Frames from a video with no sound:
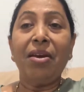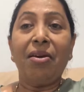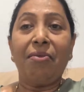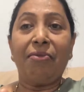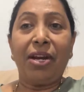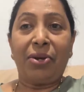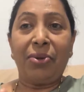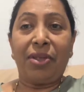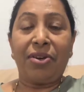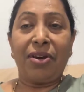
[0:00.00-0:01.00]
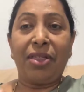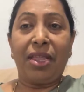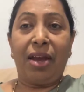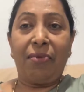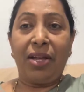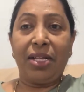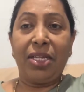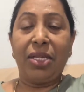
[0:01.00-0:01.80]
where to turn their wheels.